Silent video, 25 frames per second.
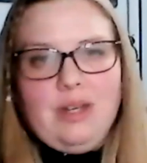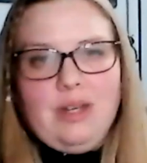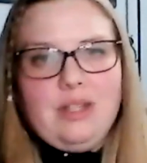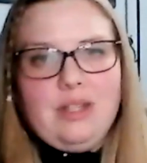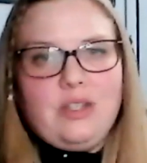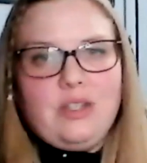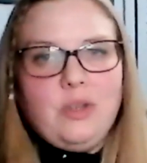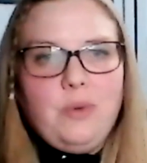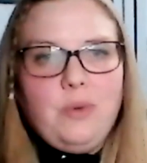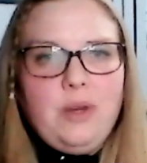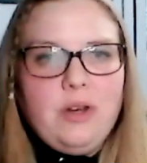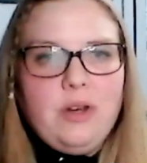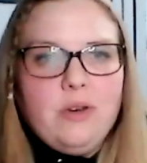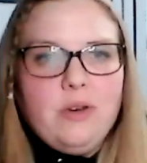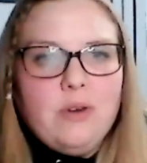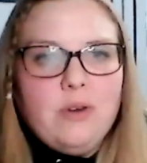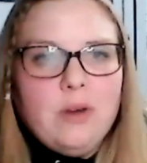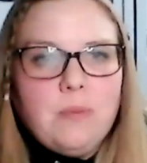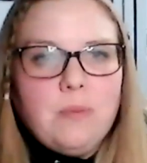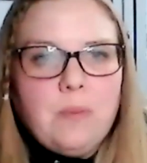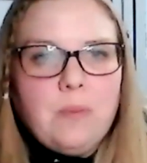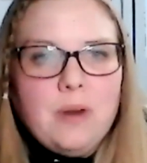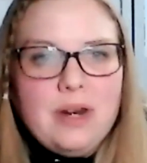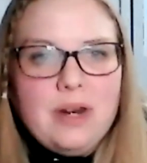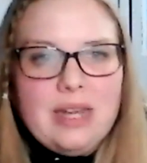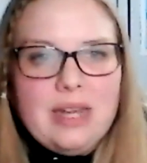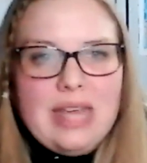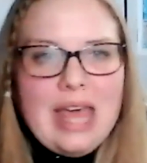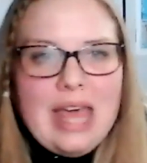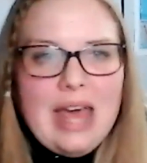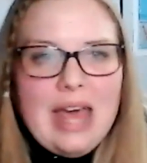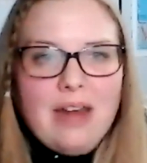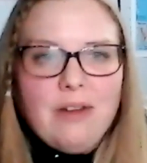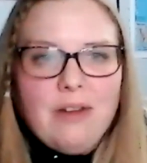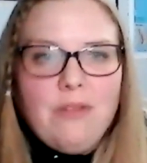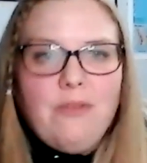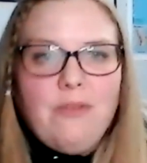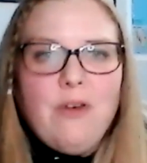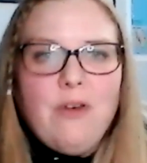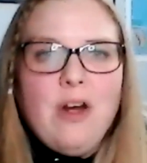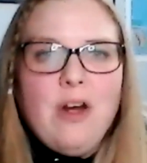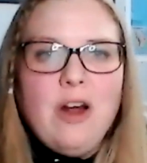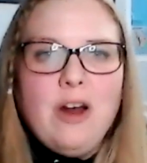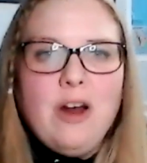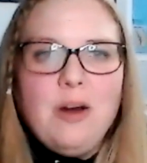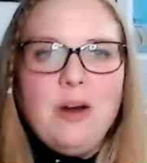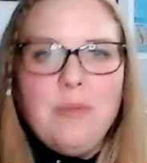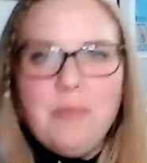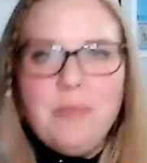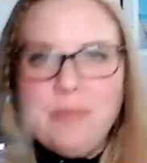so we grew up on a cattle
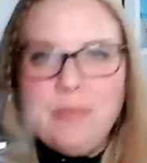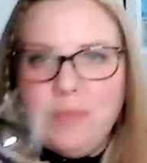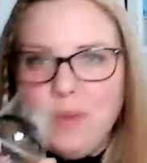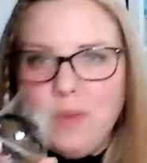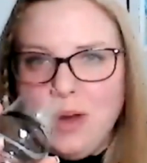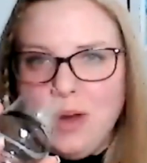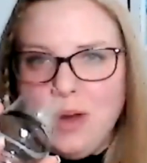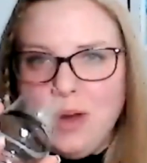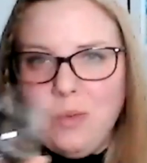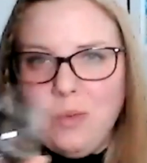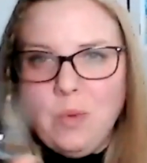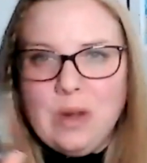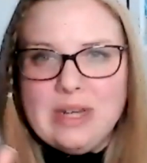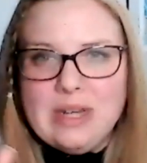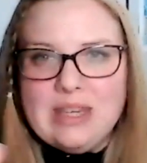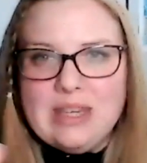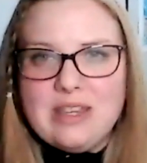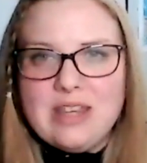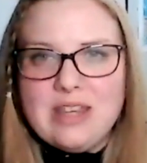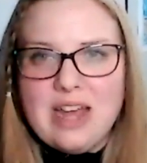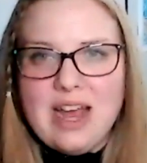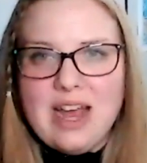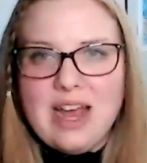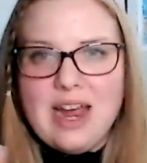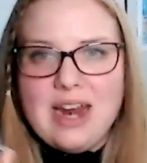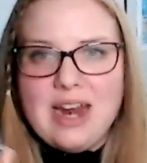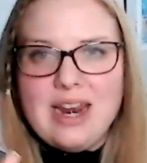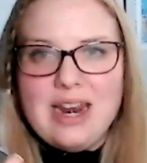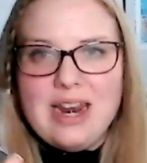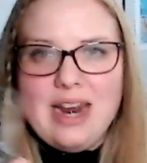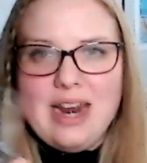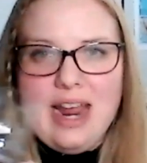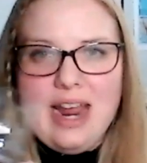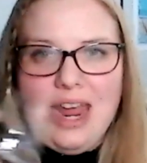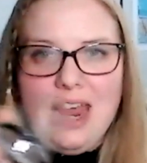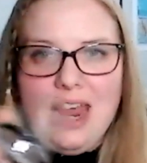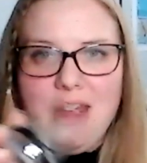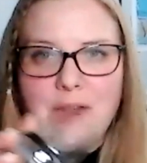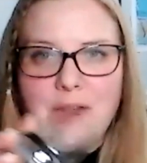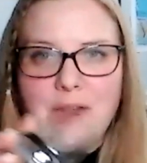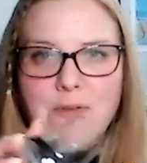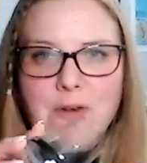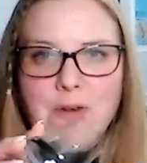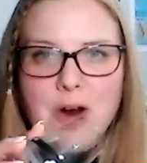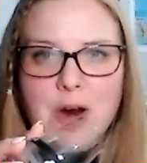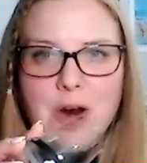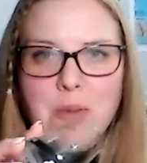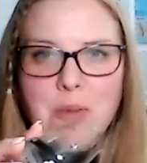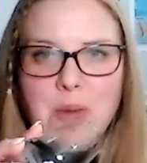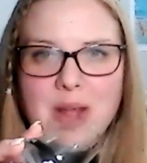farm on one side and a hay
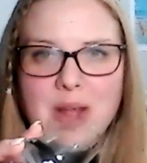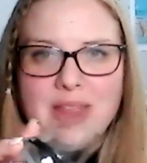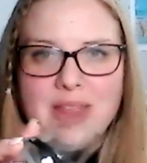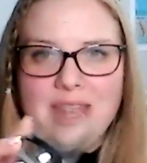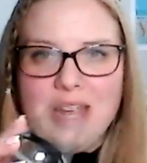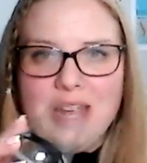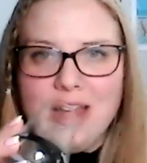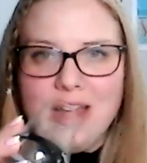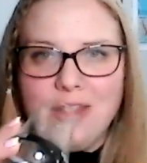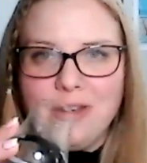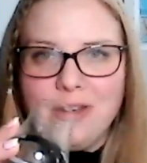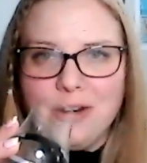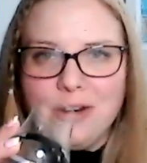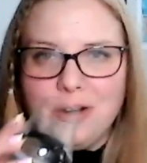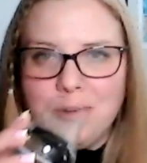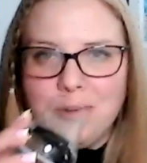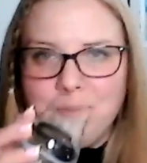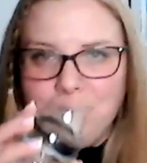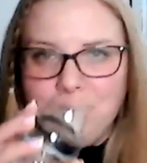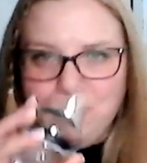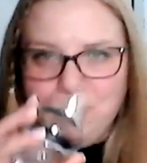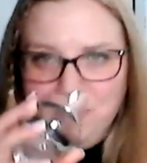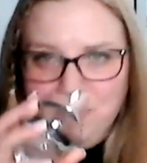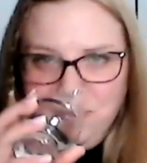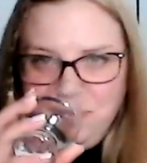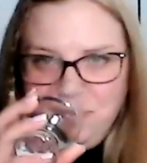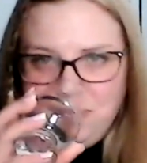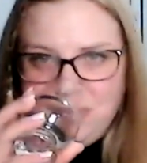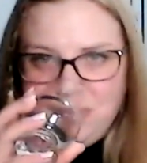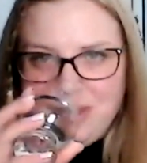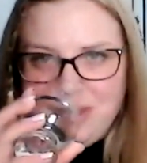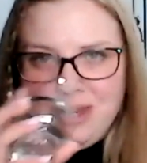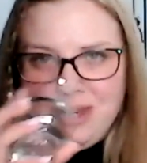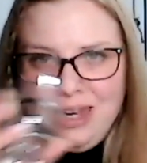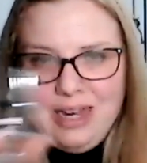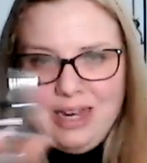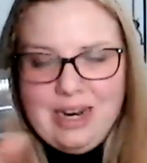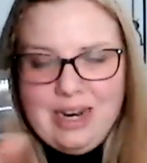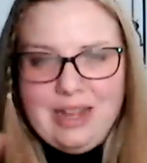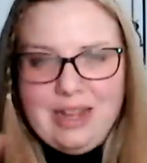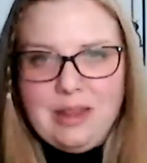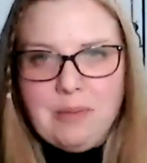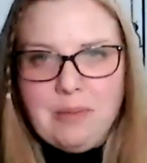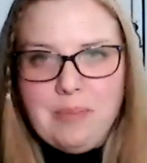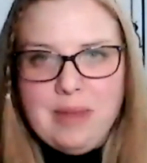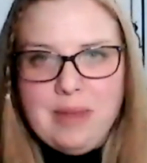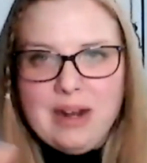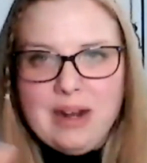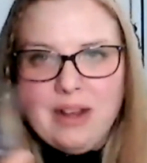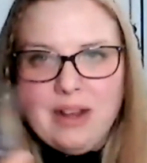farm on the other and in the
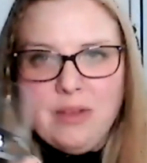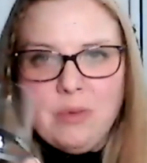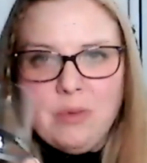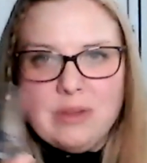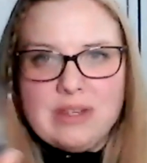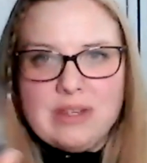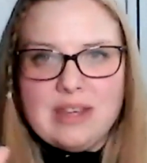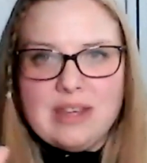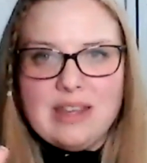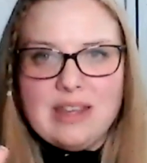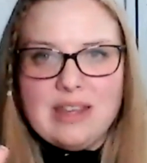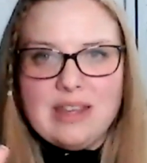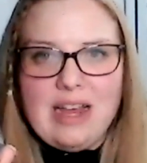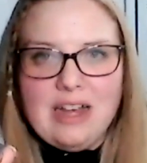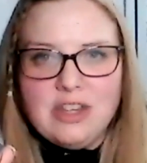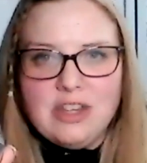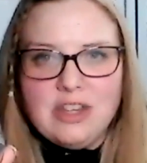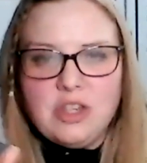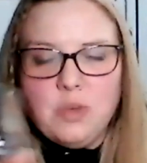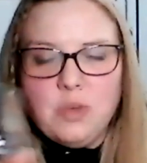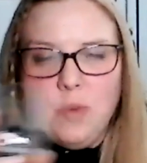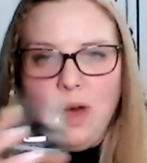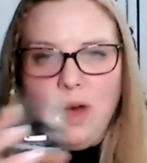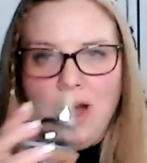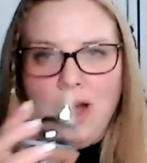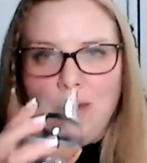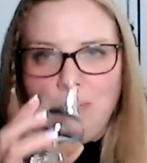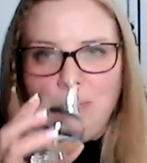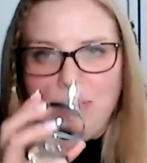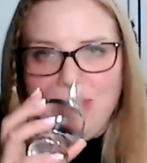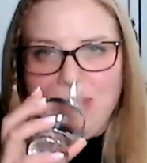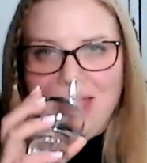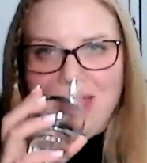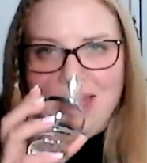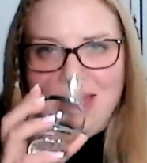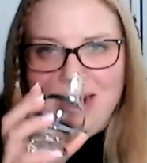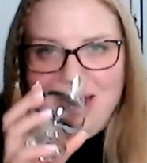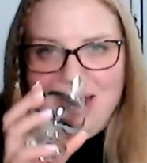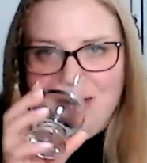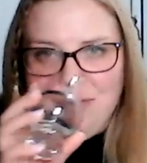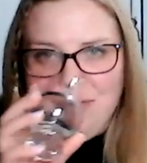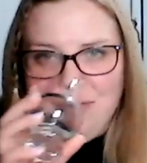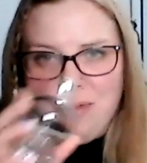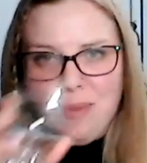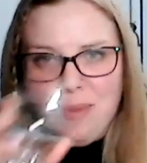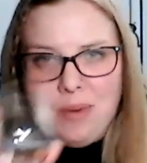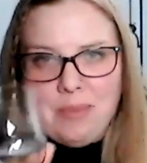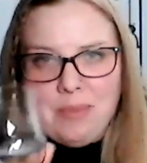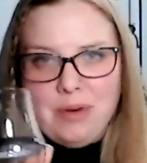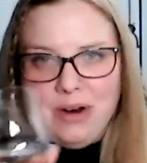middle mm-hmm. was uh, like a swamp that i
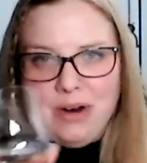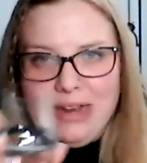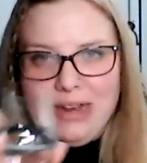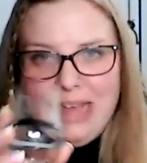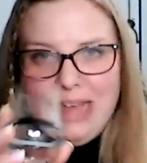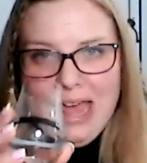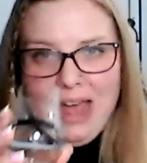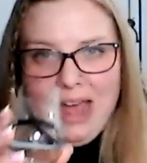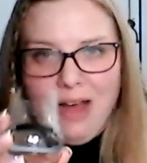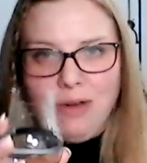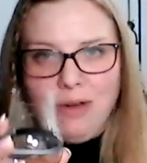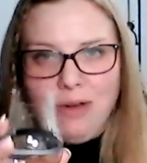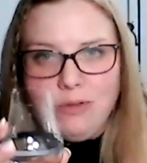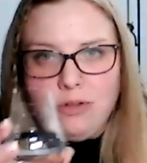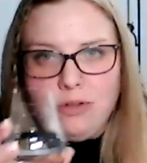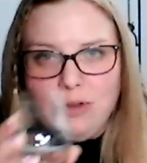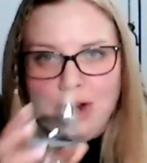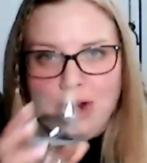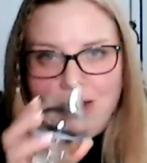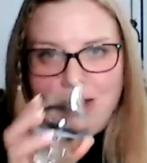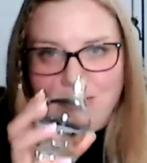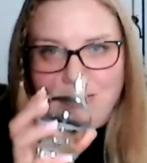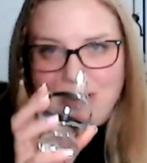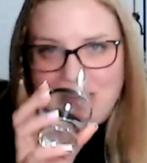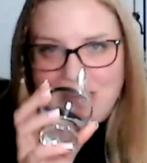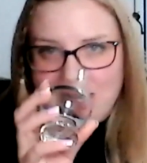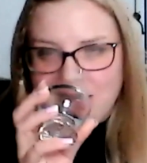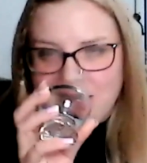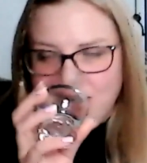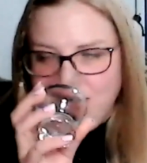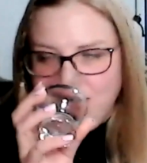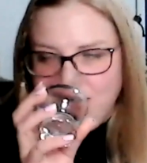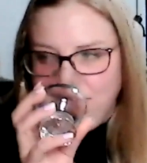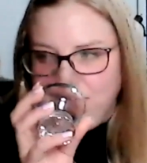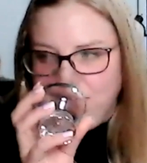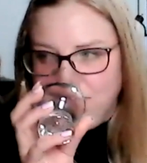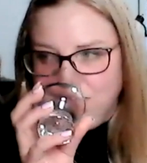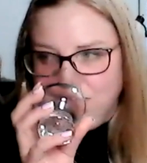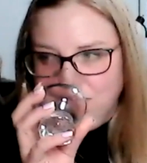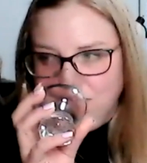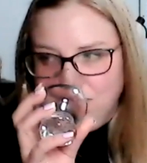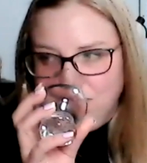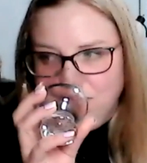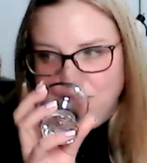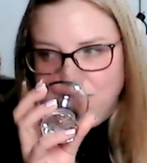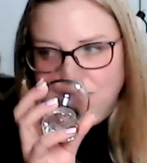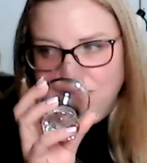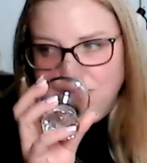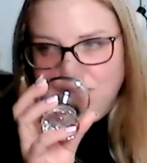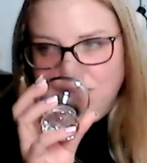remember a cow drowning in
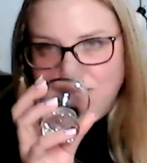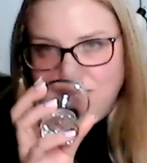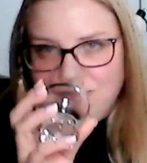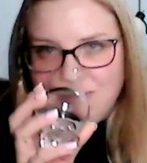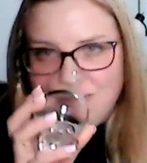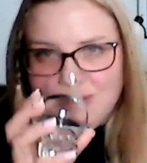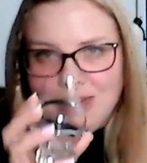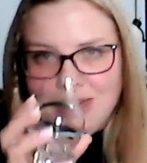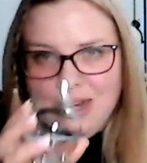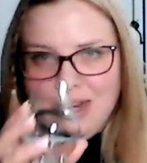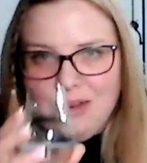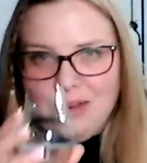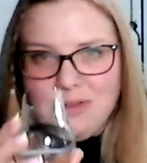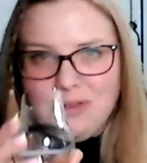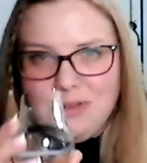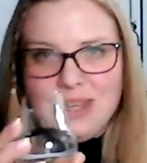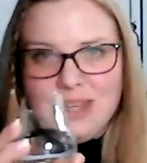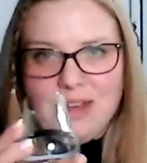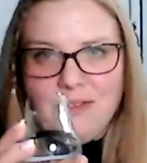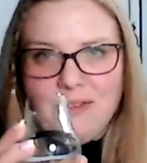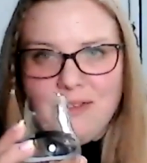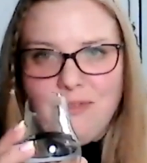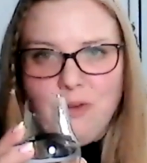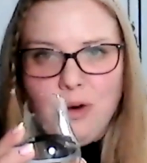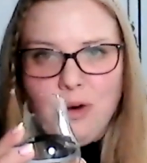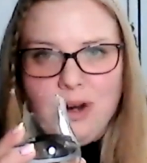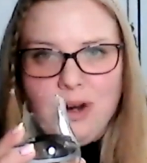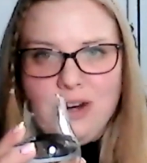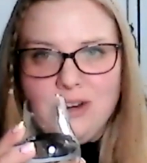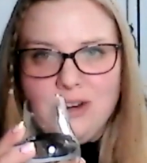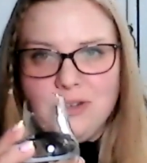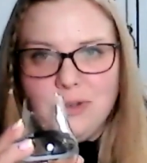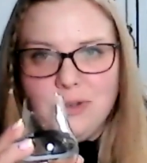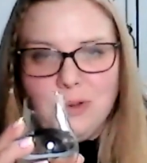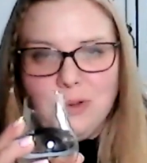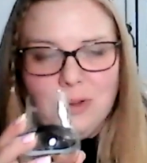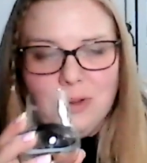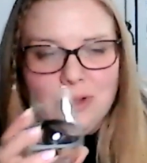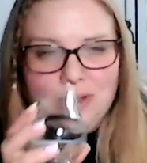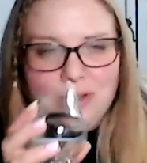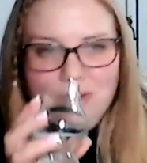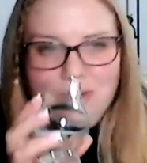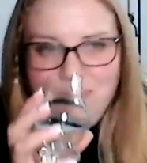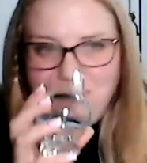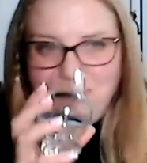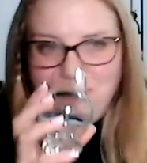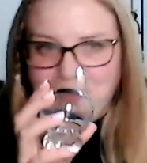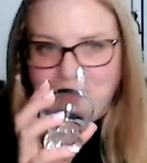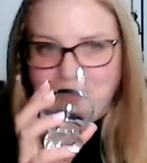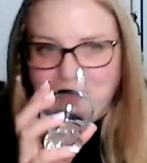i was like four years old
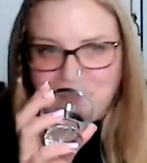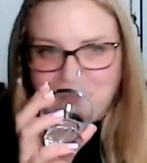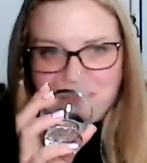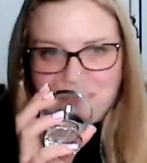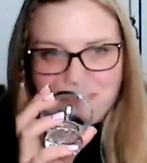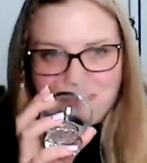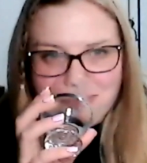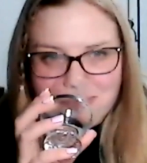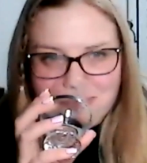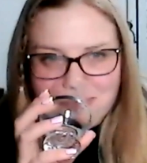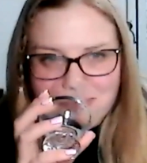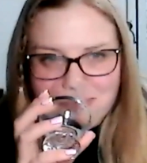Oof.